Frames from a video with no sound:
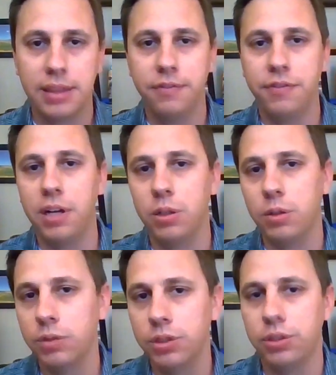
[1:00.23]
the
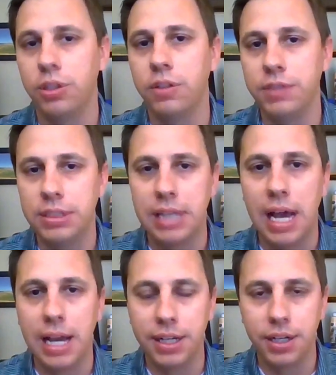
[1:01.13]
Federal Reserve
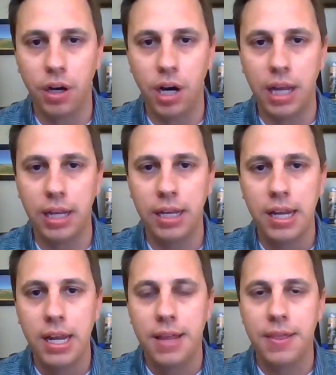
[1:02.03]
decided on.
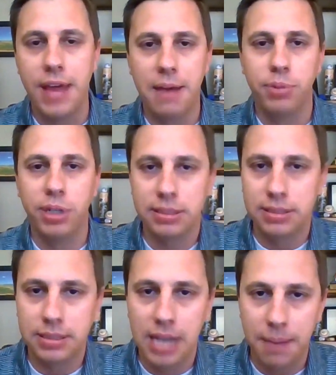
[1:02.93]
That brings
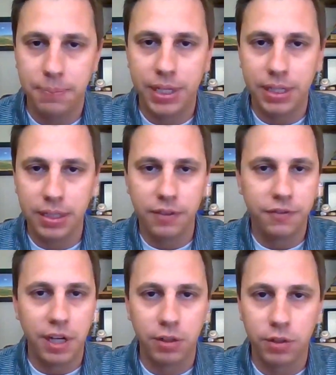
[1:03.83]
the top end of the
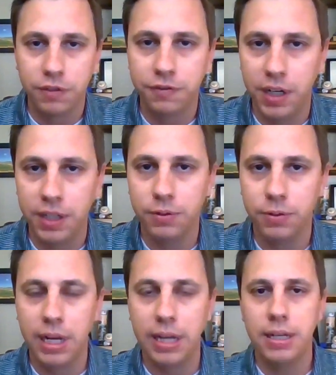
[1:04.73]
federal fund
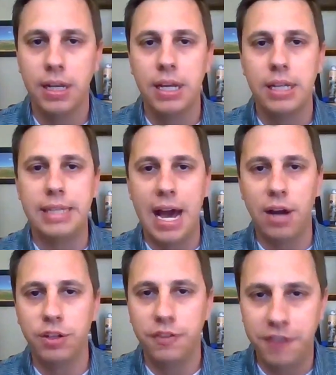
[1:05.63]
rate
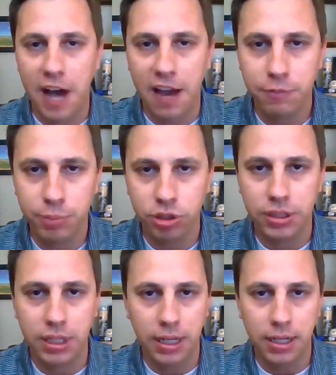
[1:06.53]
down to
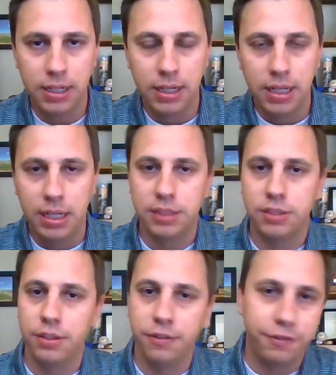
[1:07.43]
5%.
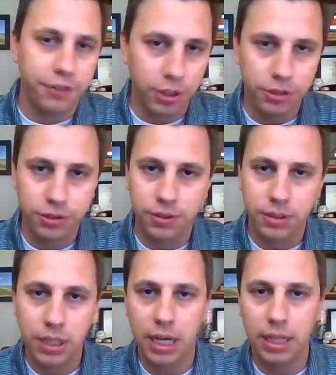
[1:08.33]
It's the first
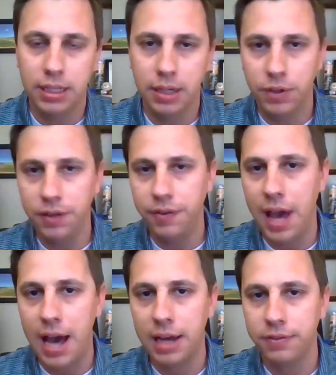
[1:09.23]
cut that we've
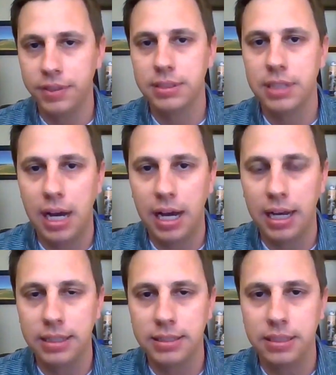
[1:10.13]
had of its
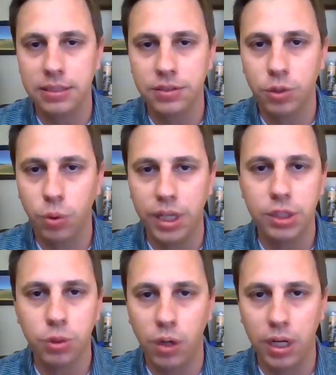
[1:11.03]
kind since
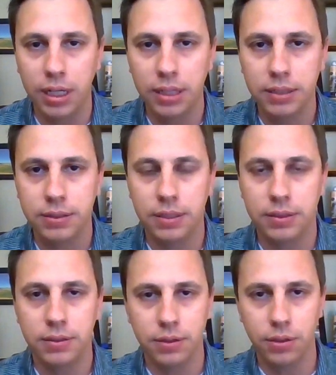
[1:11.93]
2020,
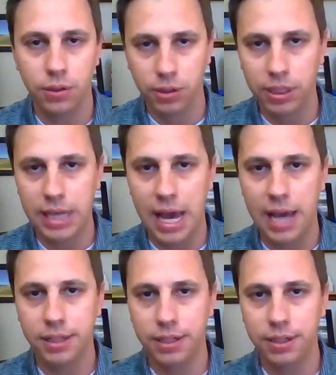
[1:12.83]
since early
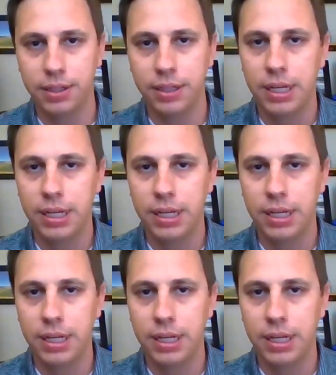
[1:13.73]
that year